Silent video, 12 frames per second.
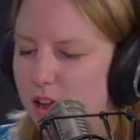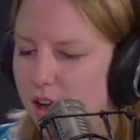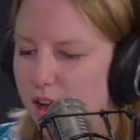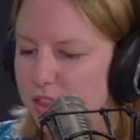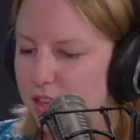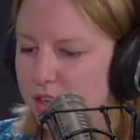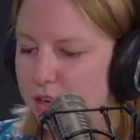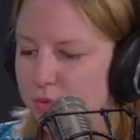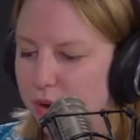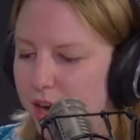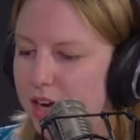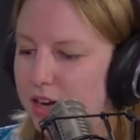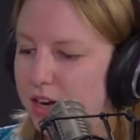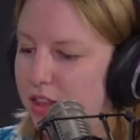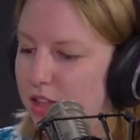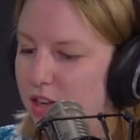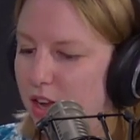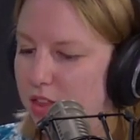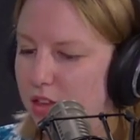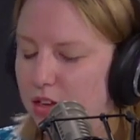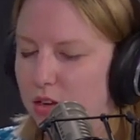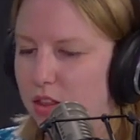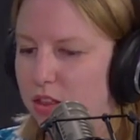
I think you're right and I think I think